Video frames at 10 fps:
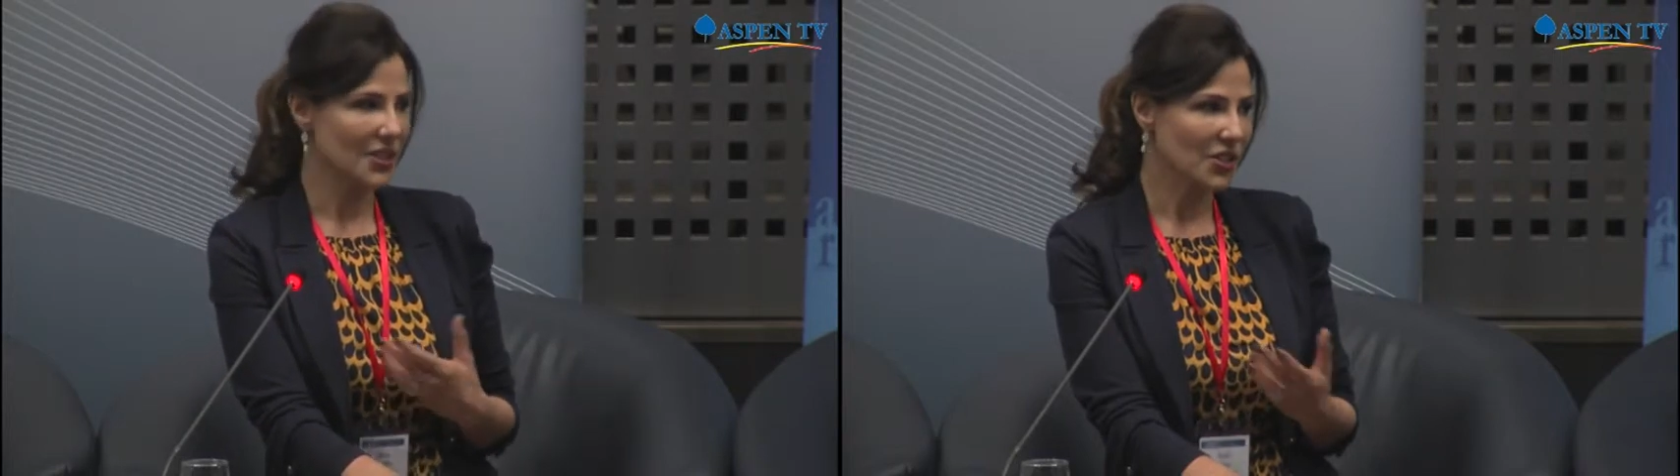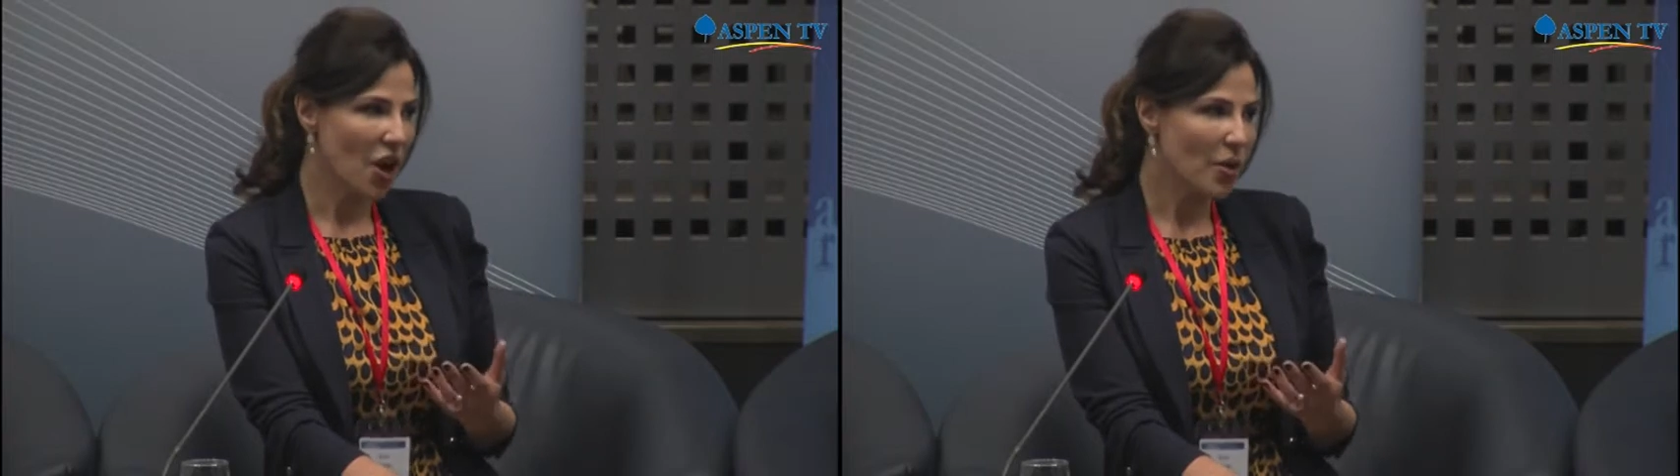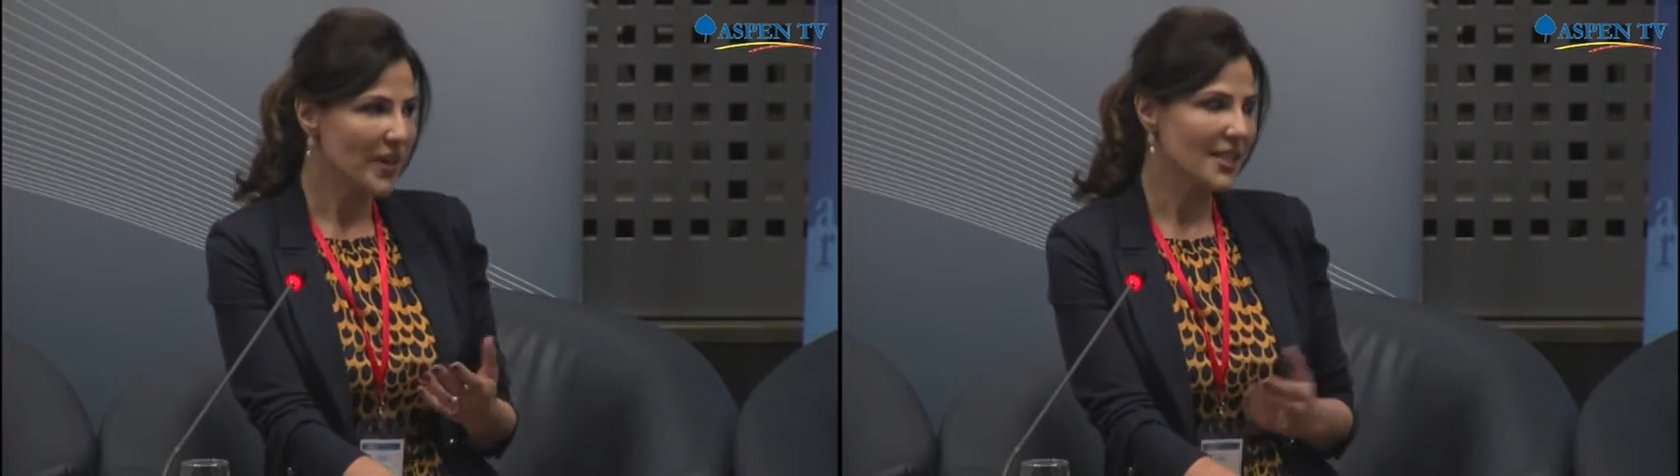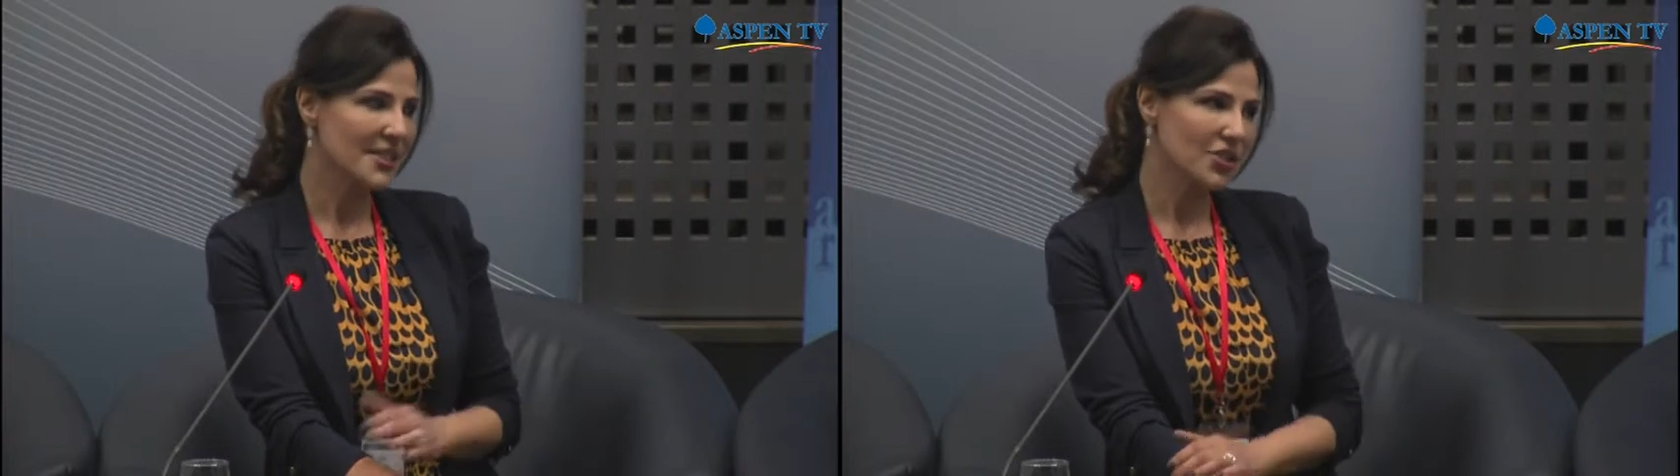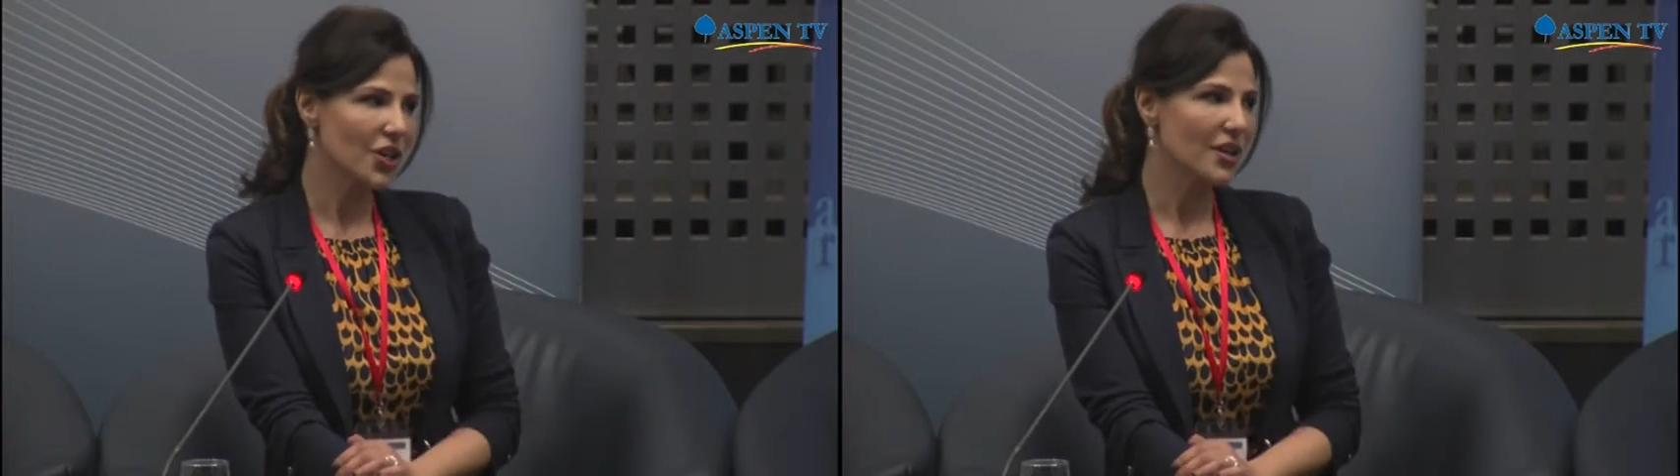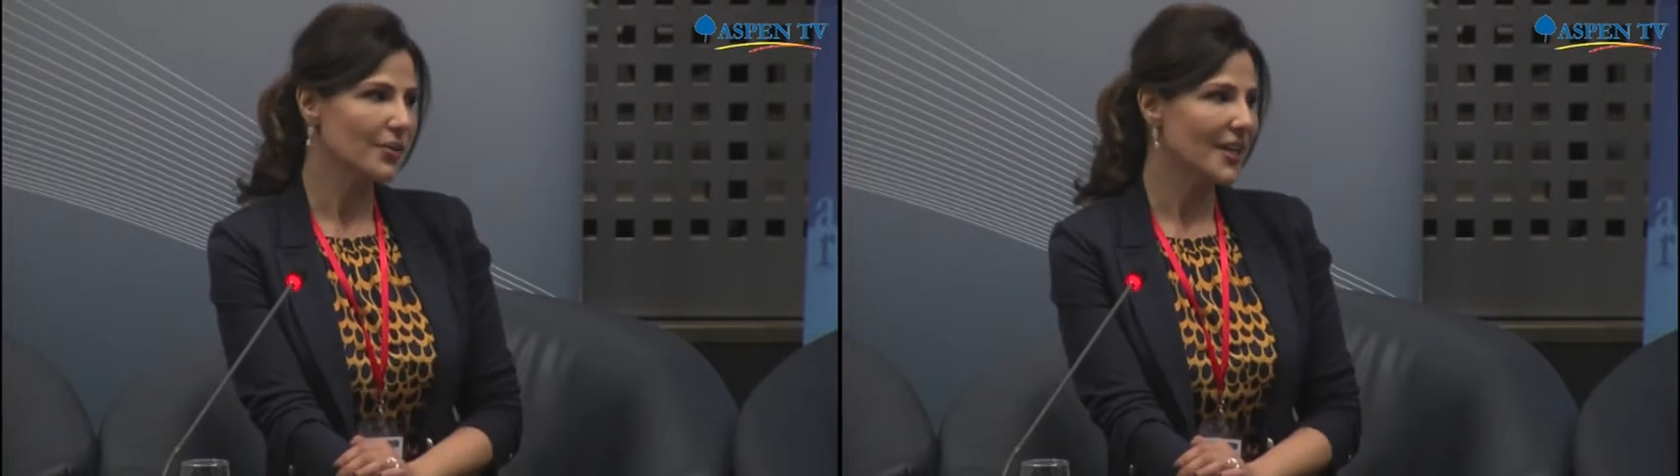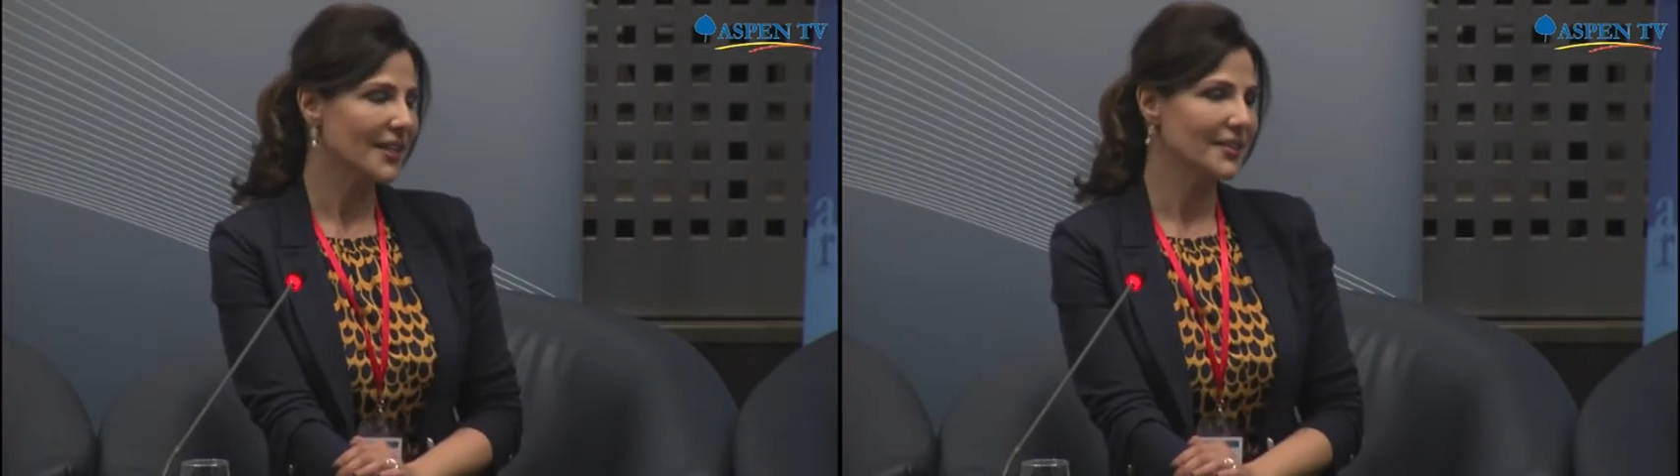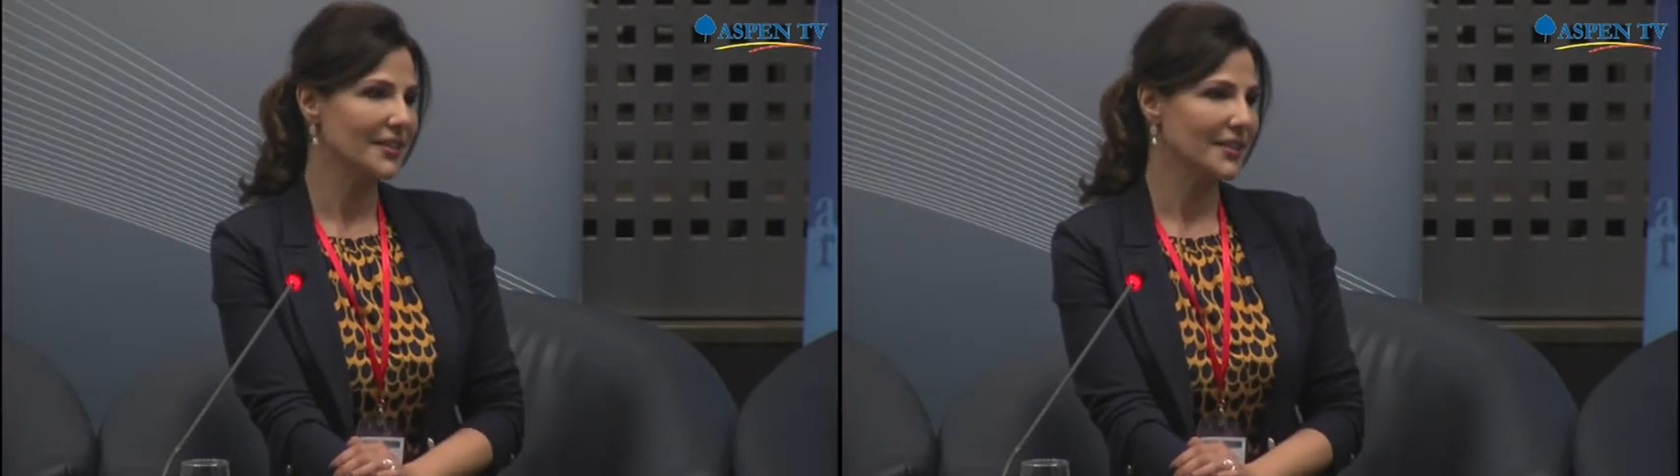comments show that